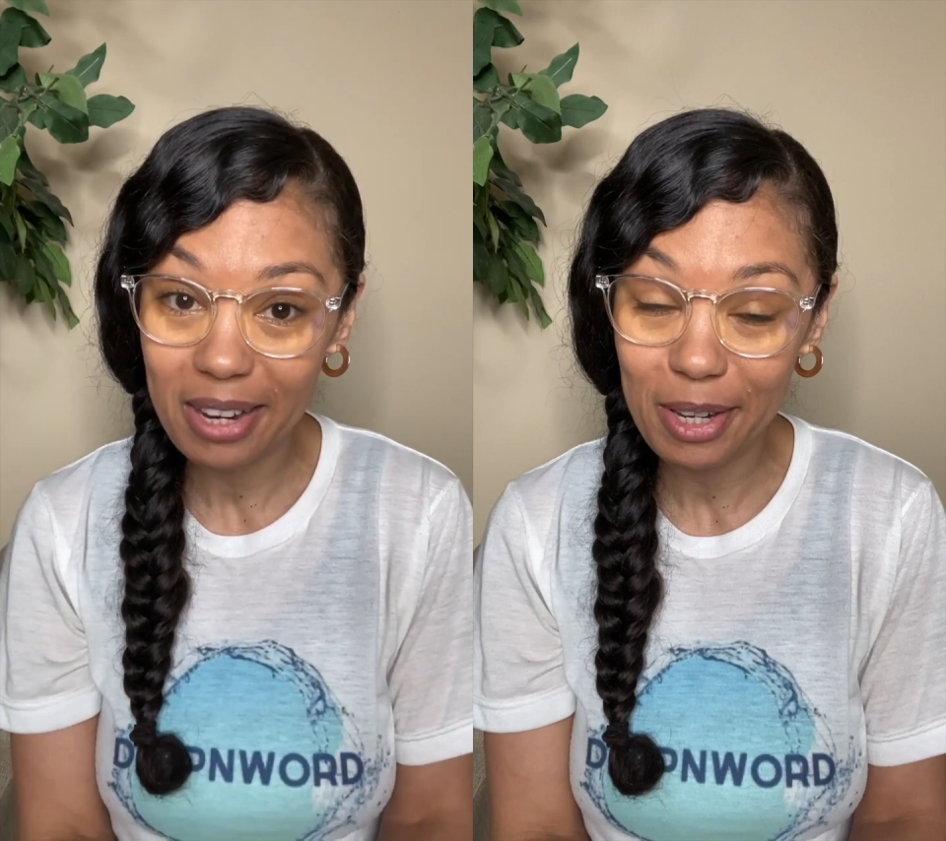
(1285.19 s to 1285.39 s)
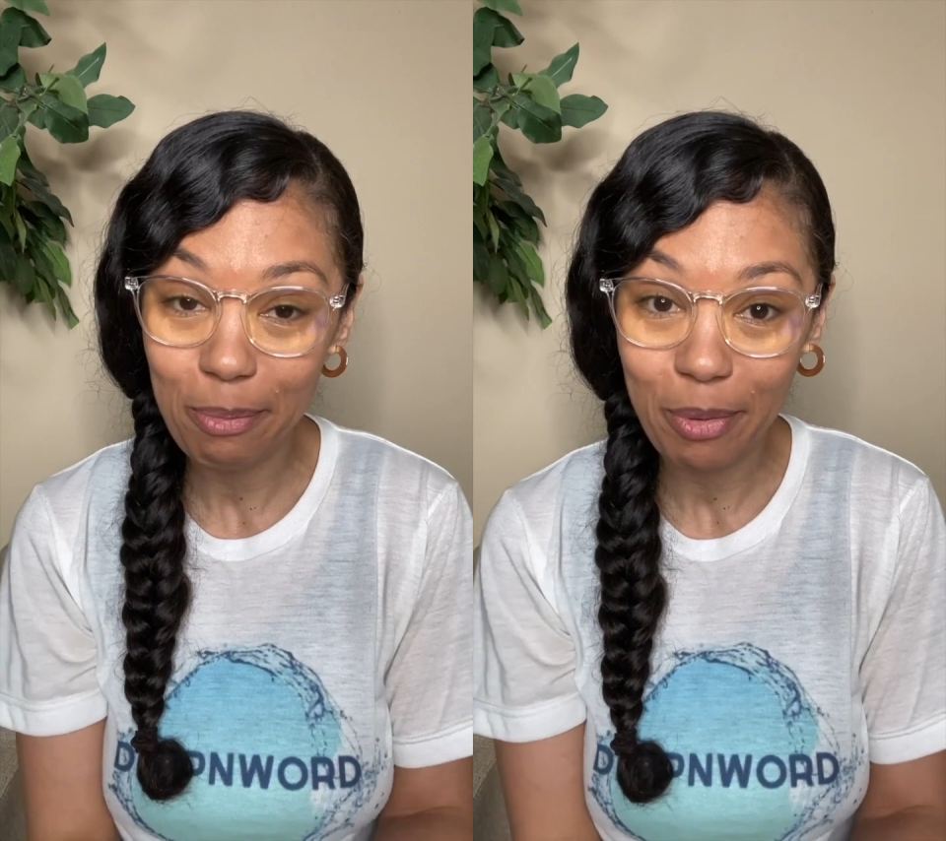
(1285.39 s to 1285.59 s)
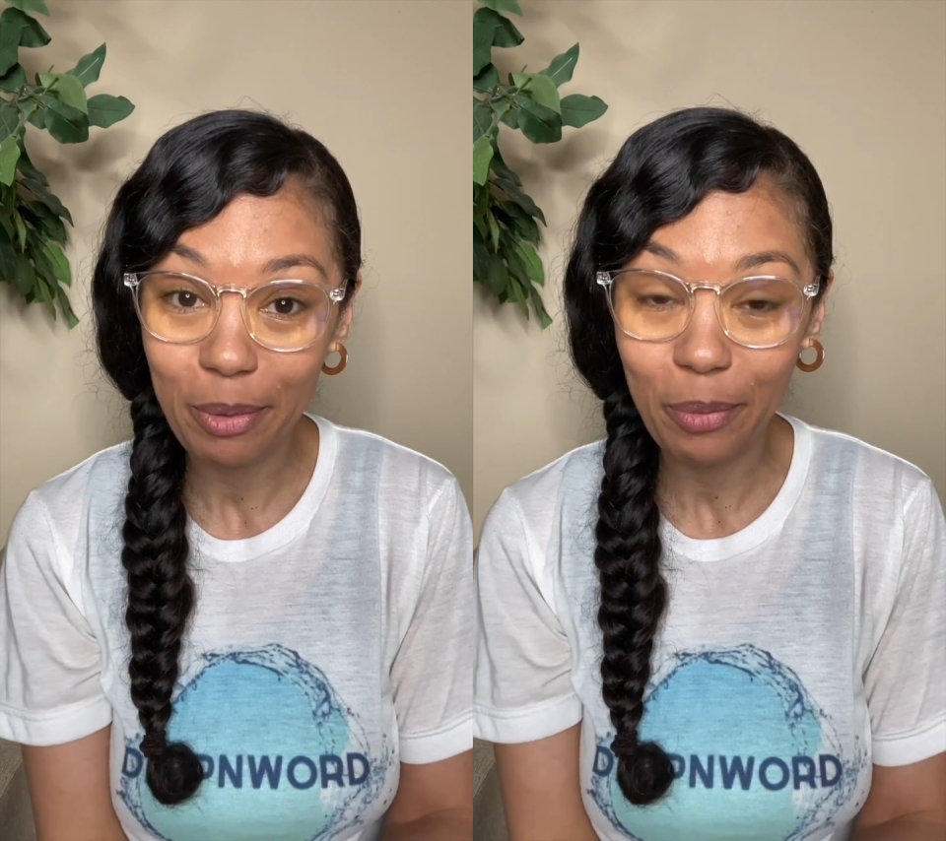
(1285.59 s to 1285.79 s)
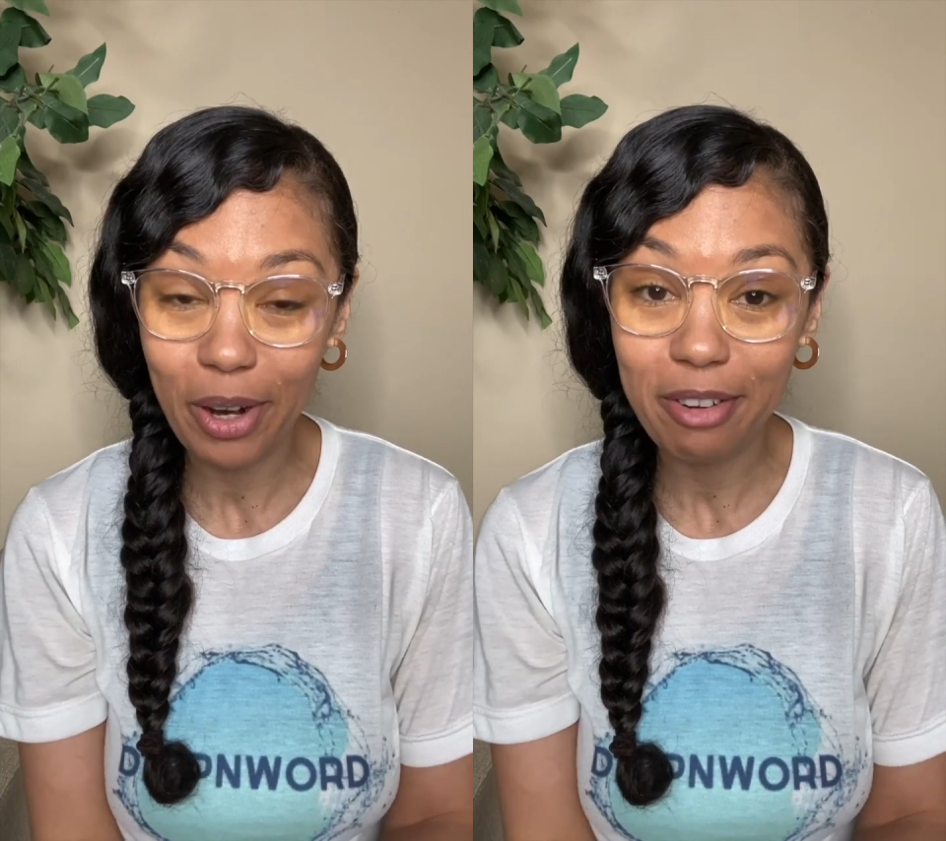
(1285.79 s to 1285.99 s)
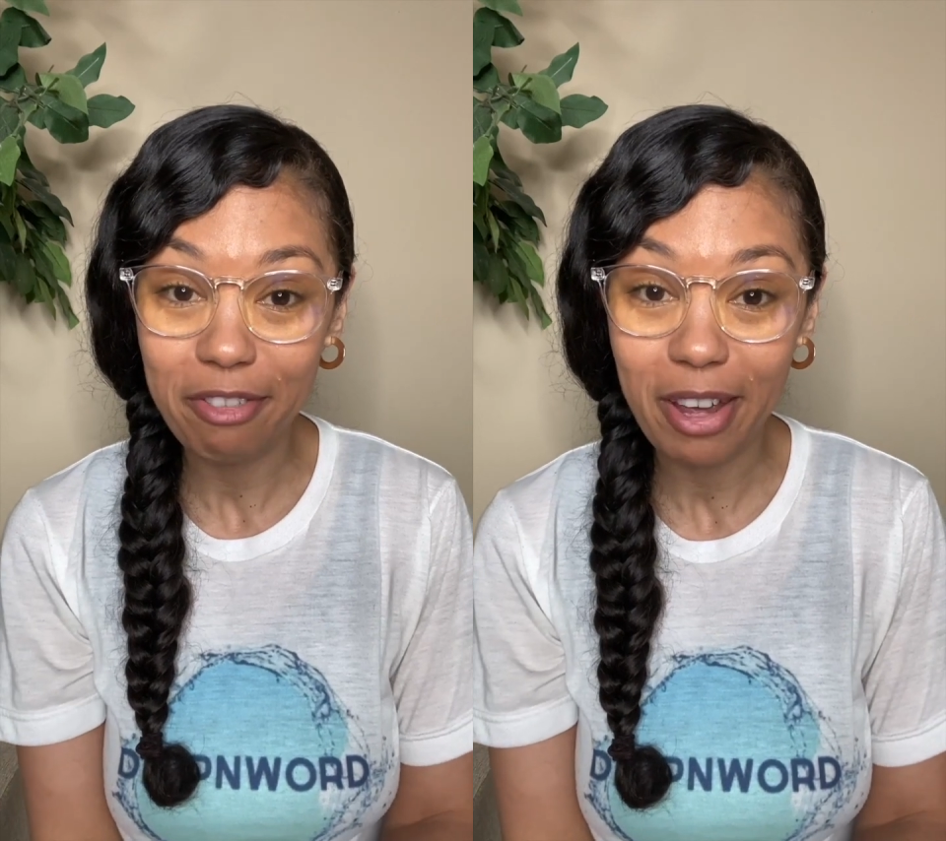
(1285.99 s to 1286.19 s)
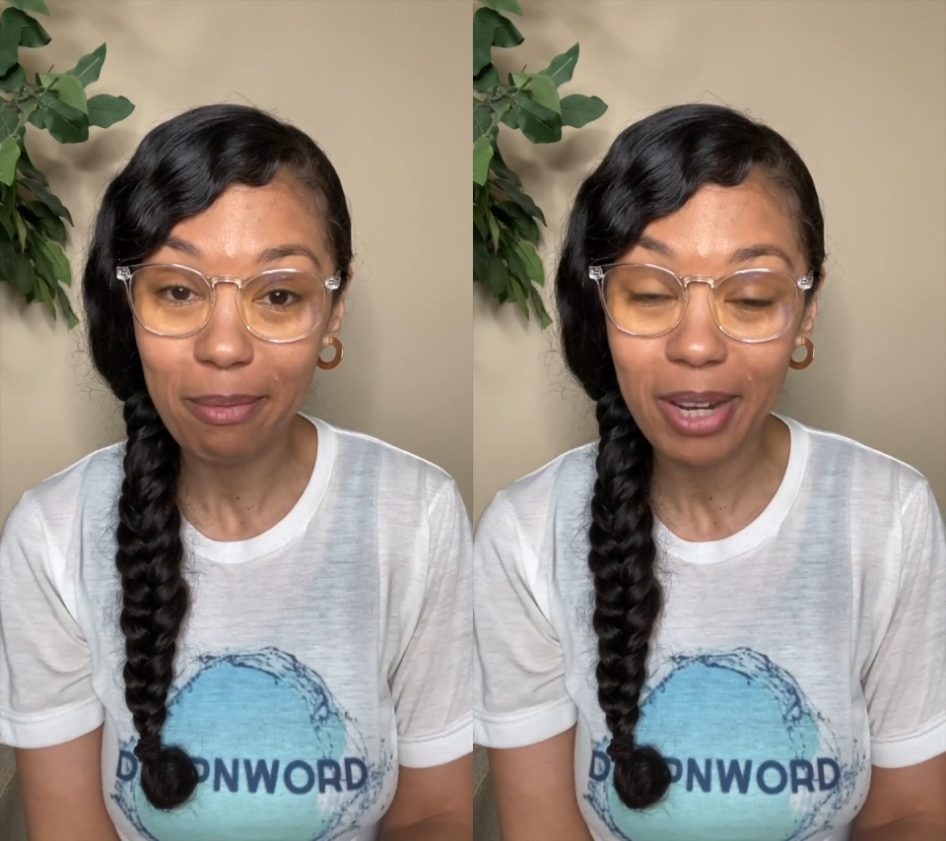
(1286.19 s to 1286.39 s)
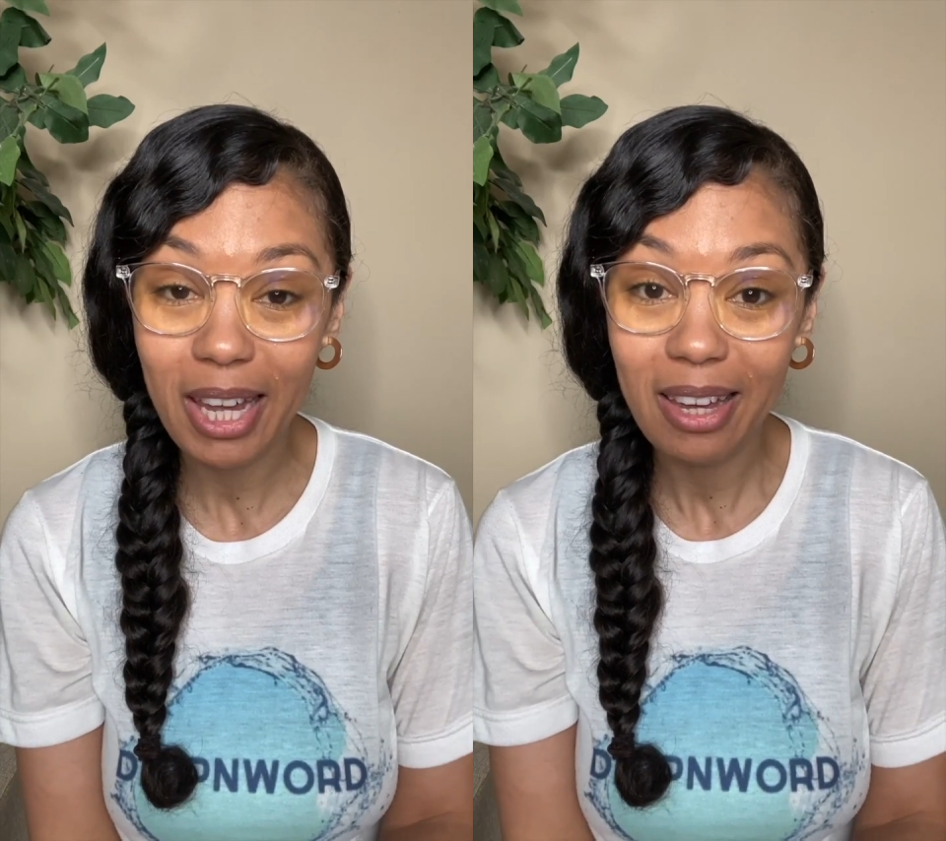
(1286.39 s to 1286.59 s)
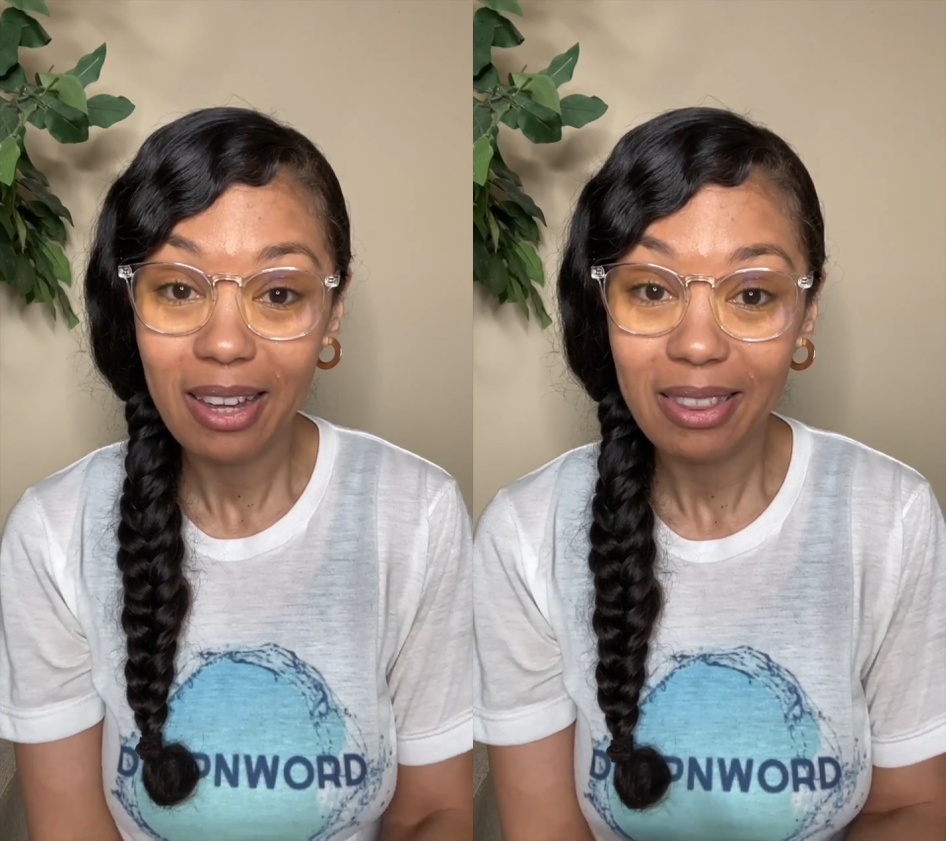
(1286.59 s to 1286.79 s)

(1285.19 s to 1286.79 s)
Deep in Word family.